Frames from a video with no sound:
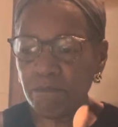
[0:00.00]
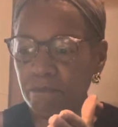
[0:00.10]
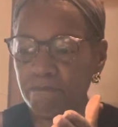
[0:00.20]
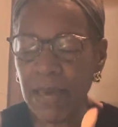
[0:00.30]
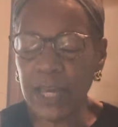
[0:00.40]

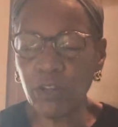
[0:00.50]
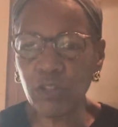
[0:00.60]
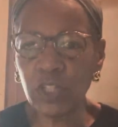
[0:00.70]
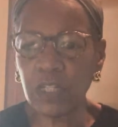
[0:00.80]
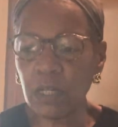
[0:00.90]
Make
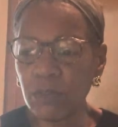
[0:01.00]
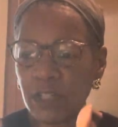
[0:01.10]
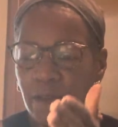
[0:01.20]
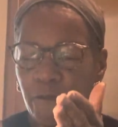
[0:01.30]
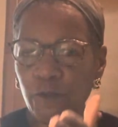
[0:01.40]
yourself
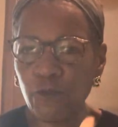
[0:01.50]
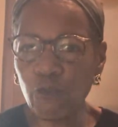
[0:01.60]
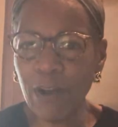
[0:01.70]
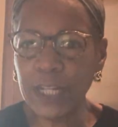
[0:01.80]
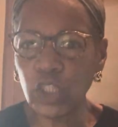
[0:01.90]
some
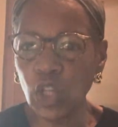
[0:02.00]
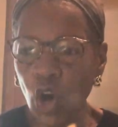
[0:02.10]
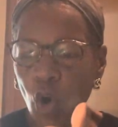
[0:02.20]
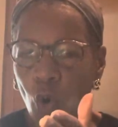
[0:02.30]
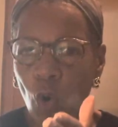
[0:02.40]
fresh
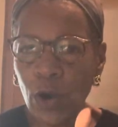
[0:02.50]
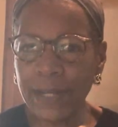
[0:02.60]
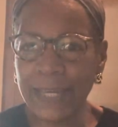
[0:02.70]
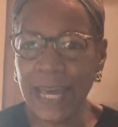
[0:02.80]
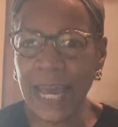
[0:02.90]

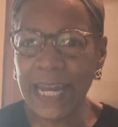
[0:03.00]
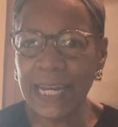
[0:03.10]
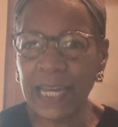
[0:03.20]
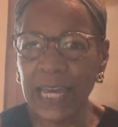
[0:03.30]
organic